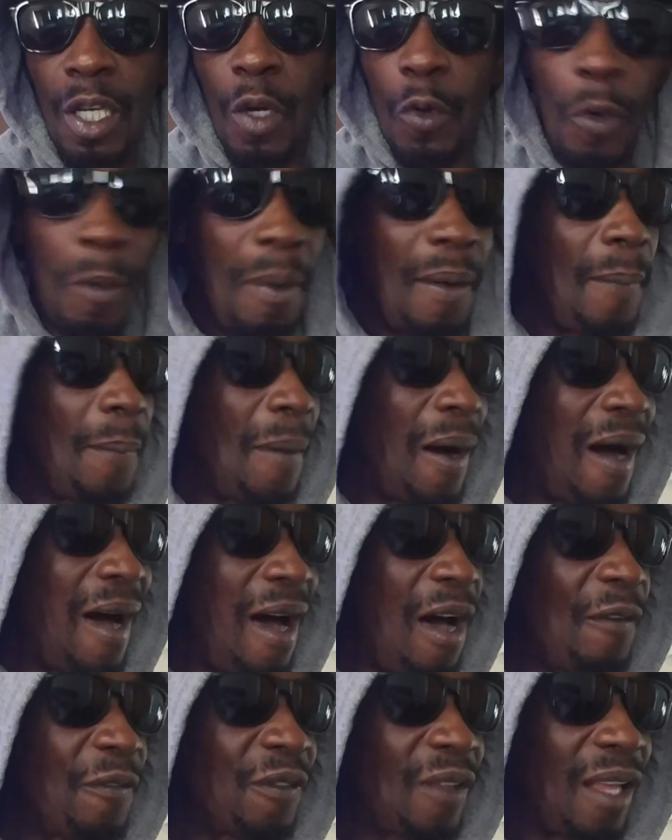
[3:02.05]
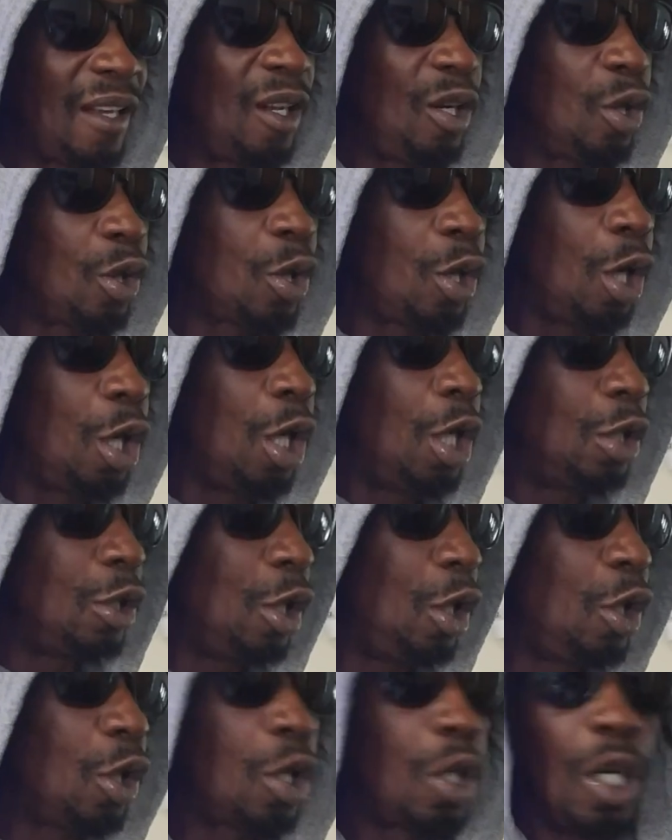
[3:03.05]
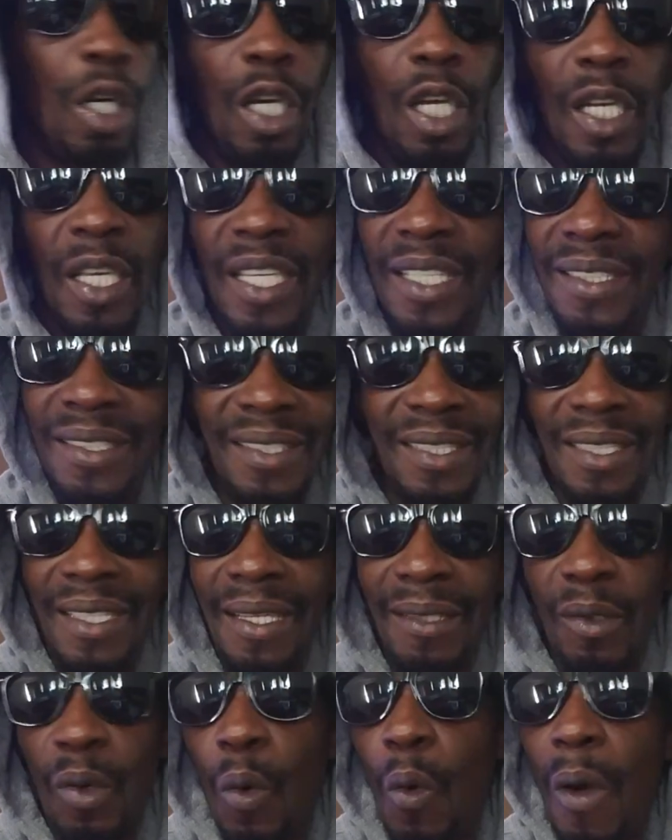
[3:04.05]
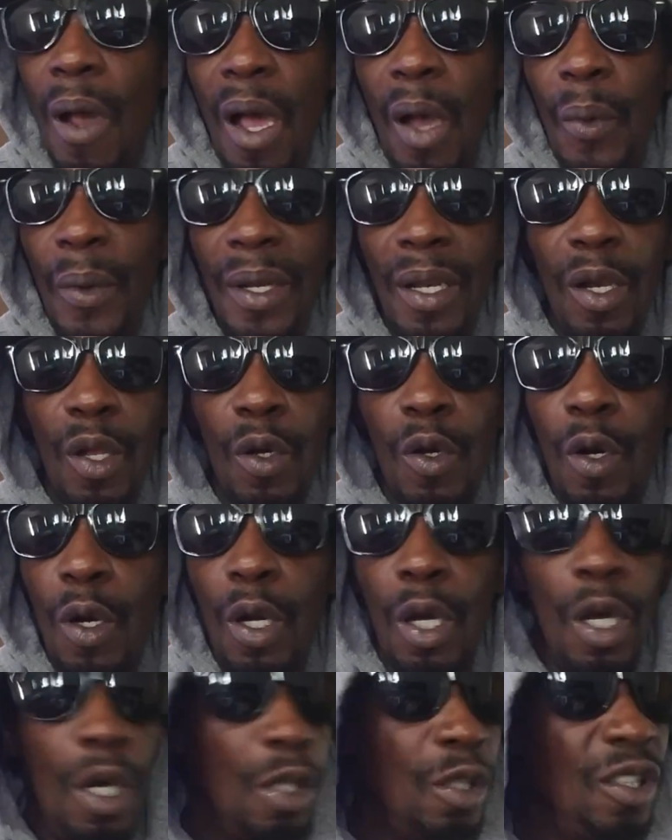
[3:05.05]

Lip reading: Remember after the local incident go on with the local